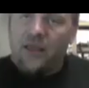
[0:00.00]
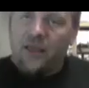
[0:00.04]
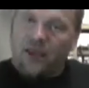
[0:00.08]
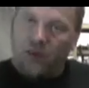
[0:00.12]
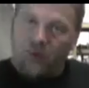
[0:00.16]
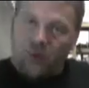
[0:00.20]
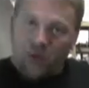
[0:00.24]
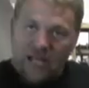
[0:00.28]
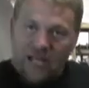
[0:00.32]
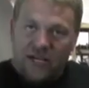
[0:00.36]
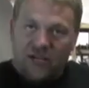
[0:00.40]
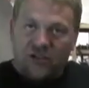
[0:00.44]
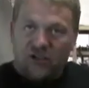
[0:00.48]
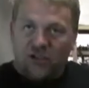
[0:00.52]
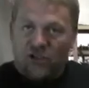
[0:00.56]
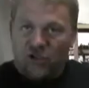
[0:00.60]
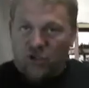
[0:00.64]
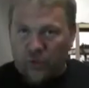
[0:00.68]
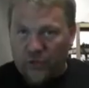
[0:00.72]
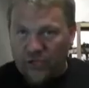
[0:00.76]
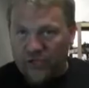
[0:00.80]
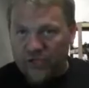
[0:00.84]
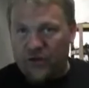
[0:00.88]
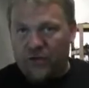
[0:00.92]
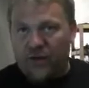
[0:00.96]
they will actually
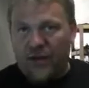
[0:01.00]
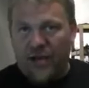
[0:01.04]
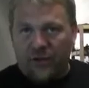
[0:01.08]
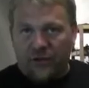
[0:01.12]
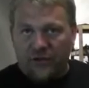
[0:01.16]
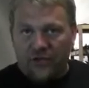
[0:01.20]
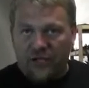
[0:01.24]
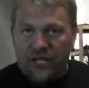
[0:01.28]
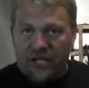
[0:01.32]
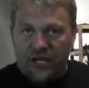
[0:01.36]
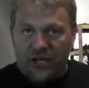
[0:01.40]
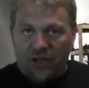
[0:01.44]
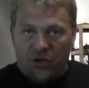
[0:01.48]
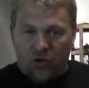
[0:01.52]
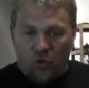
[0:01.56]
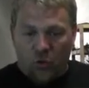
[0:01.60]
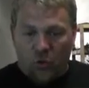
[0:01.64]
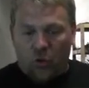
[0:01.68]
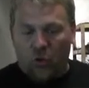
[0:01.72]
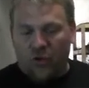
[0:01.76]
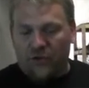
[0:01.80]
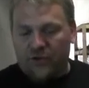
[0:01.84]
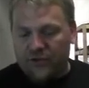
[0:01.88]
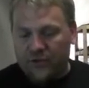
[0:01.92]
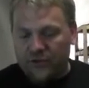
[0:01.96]
twist around in here,
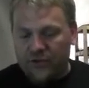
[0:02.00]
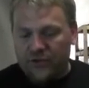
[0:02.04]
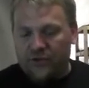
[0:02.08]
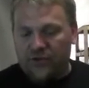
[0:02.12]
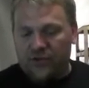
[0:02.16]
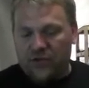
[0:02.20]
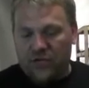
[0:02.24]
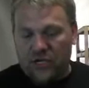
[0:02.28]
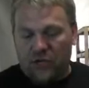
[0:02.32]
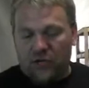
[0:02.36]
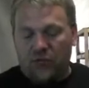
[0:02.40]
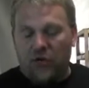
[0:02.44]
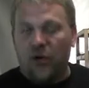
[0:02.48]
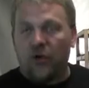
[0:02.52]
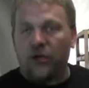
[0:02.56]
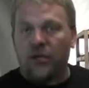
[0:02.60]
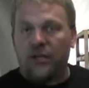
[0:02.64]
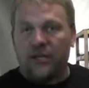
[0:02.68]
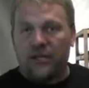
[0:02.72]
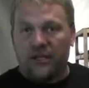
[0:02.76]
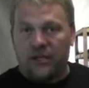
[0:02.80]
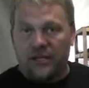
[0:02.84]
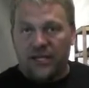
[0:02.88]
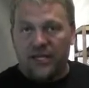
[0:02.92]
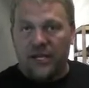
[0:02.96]
or if they're
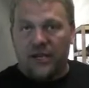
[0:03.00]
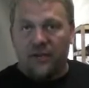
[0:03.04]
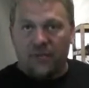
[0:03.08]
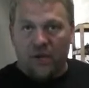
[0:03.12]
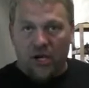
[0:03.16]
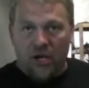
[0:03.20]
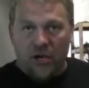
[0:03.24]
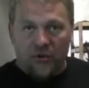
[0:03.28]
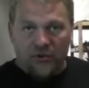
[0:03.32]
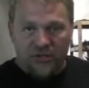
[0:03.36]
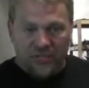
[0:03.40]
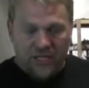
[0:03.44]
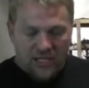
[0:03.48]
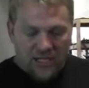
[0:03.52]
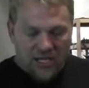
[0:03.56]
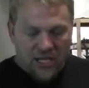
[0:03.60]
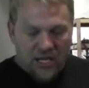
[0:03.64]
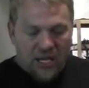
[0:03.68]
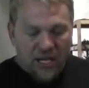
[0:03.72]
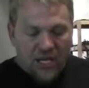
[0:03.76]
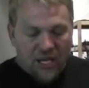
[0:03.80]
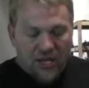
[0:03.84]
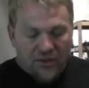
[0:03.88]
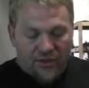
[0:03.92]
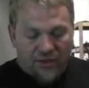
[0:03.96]
corroded and decomposing,
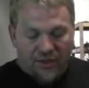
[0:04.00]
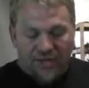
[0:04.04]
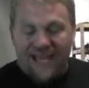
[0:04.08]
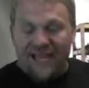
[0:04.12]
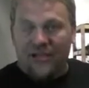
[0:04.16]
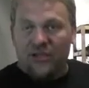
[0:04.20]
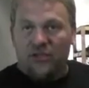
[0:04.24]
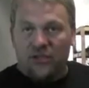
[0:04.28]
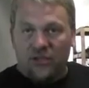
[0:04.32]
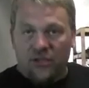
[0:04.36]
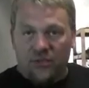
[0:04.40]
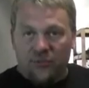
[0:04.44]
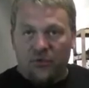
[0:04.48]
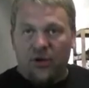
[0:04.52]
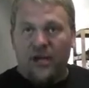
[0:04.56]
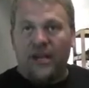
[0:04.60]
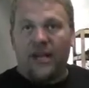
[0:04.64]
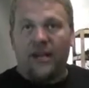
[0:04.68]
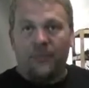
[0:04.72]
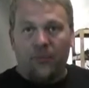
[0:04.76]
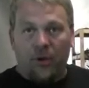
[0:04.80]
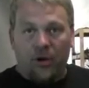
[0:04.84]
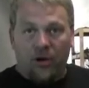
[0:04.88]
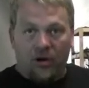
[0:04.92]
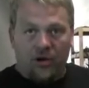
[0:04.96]
they'll actually
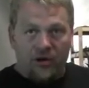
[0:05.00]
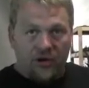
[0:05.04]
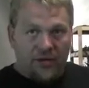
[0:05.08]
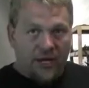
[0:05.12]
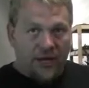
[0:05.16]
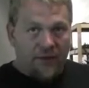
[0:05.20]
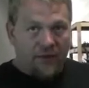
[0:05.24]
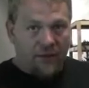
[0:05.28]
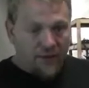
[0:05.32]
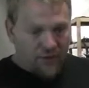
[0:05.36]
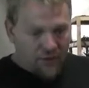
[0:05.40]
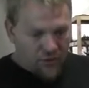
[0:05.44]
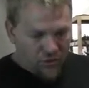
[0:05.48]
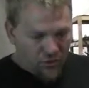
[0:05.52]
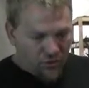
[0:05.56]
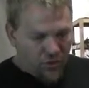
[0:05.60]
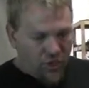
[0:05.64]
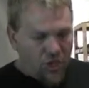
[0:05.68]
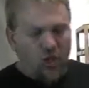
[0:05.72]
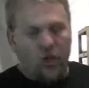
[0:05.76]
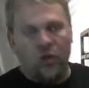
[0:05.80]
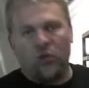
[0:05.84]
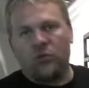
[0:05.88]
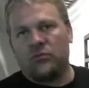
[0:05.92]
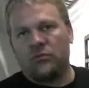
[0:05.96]
break apart and then they'll
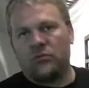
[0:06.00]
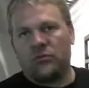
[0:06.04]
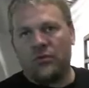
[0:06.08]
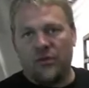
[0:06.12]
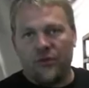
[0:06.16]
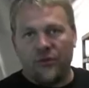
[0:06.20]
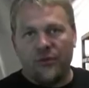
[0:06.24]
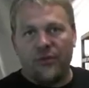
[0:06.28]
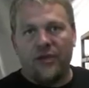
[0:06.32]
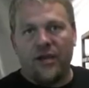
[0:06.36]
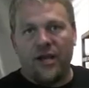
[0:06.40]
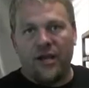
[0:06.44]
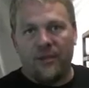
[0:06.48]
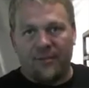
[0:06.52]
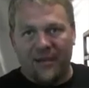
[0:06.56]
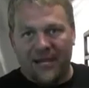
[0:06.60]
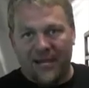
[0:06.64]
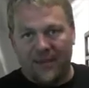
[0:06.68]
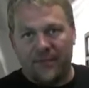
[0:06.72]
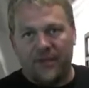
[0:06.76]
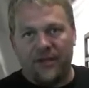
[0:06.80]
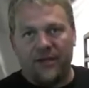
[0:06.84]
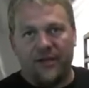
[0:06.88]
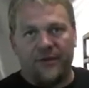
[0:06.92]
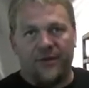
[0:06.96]
go through the up
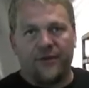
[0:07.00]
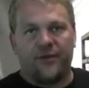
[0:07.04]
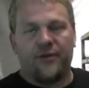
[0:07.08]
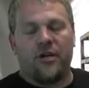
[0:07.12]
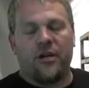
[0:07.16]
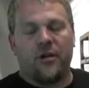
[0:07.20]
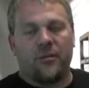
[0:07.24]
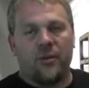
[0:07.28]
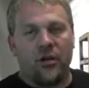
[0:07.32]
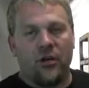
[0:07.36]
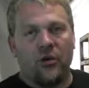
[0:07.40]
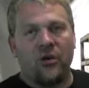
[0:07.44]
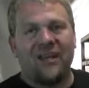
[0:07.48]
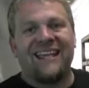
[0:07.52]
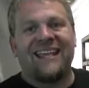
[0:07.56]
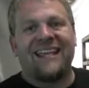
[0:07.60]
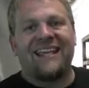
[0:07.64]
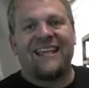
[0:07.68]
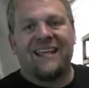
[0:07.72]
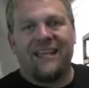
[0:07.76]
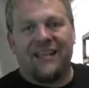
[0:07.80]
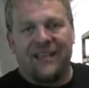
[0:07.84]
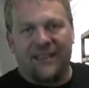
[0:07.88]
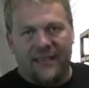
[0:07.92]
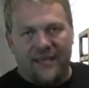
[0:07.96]
pipe and into the turbo.
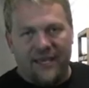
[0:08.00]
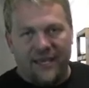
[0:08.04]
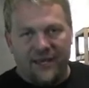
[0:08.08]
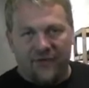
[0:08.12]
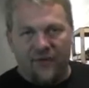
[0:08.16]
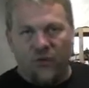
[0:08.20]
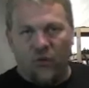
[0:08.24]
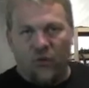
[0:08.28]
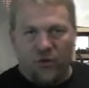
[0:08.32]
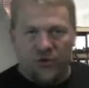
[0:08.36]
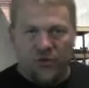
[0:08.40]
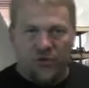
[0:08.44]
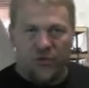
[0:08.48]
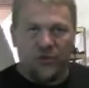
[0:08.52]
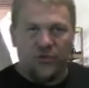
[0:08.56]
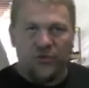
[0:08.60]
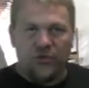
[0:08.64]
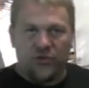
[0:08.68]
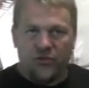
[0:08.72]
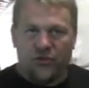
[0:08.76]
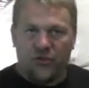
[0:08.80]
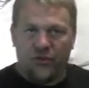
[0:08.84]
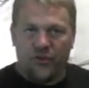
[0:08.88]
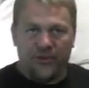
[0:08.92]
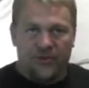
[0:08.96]
That, of course, will
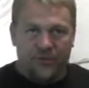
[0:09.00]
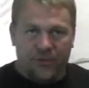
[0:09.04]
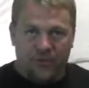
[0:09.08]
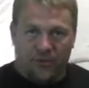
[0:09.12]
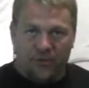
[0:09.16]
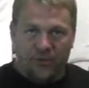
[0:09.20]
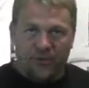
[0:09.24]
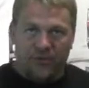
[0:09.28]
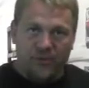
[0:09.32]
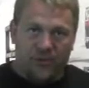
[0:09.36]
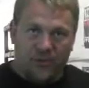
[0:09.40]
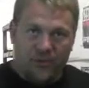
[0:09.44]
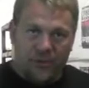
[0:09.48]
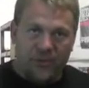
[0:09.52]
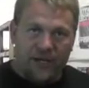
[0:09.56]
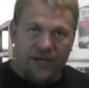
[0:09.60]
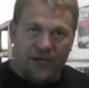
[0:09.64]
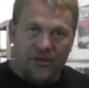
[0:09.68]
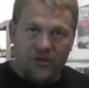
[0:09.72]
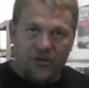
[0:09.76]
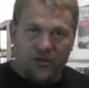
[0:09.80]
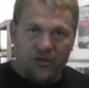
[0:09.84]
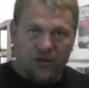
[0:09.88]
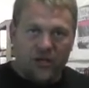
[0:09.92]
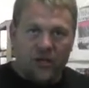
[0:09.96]
destroy the turbo. So you want to make
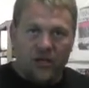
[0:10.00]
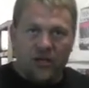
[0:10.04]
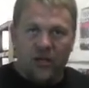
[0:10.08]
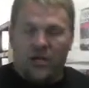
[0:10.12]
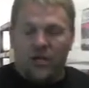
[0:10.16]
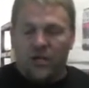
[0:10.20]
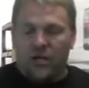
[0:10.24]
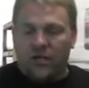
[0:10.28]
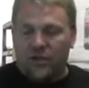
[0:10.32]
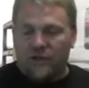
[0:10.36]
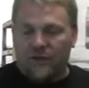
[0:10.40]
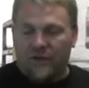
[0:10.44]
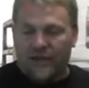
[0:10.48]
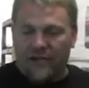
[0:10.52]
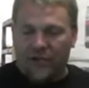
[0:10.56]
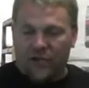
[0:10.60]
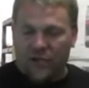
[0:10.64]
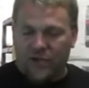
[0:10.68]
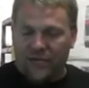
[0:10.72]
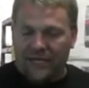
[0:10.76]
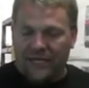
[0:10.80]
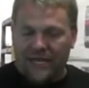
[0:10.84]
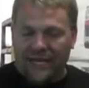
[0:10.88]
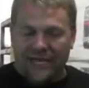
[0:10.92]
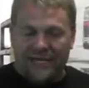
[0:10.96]
sure you've got
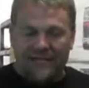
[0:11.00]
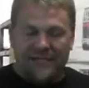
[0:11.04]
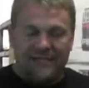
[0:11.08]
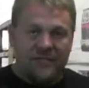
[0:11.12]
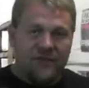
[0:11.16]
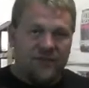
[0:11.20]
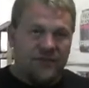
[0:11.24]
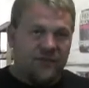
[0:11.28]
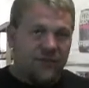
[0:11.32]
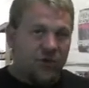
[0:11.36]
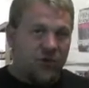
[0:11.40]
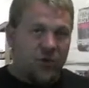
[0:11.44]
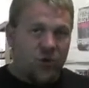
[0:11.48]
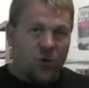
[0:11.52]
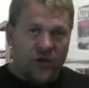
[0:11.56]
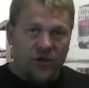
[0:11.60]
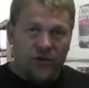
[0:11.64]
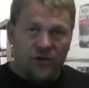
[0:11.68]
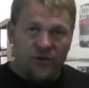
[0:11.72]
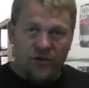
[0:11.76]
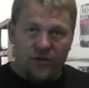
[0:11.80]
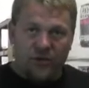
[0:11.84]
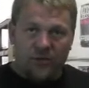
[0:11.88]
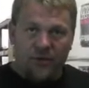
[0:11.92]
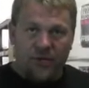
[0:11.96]
good gaskets. If you're in
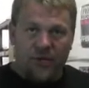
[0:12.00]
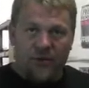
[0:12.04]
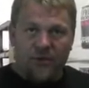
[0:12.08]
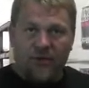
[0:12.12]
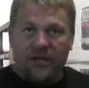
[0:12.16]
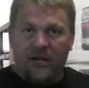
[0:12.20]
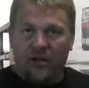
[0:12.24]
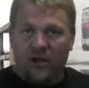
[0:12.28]
question on them at